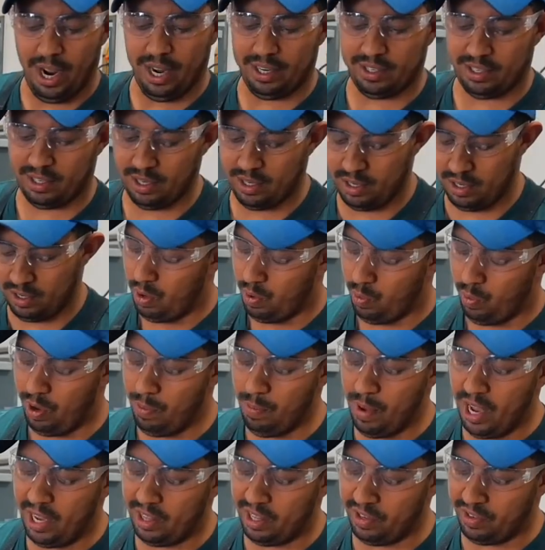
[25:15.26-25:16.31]
wax.
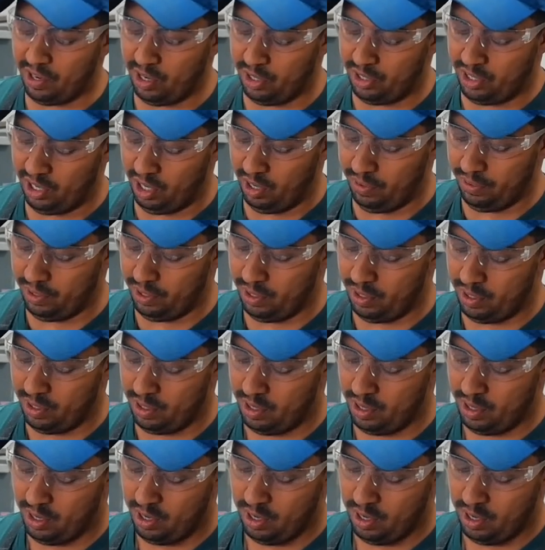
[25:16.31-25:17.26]
We make this ourselves.